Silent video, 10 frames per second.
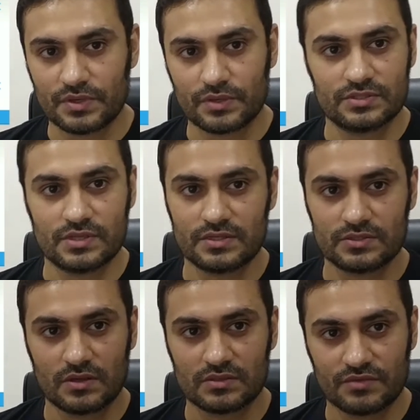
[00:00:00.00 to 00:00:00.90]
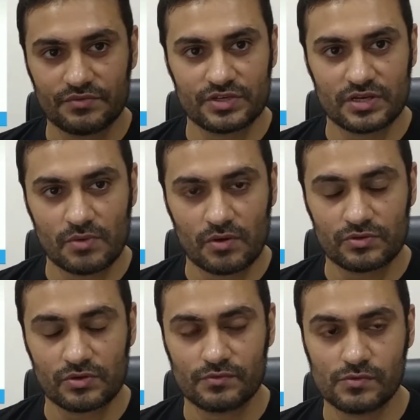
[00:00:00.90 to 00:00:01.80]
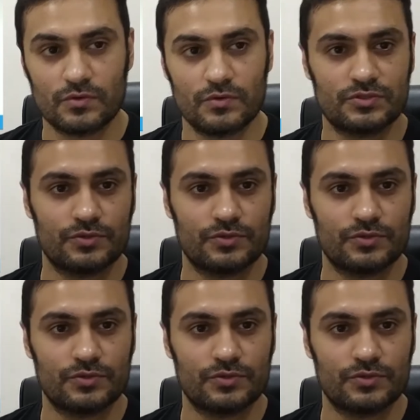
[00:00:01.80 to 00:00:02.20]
because there is not sufficient amount of glucose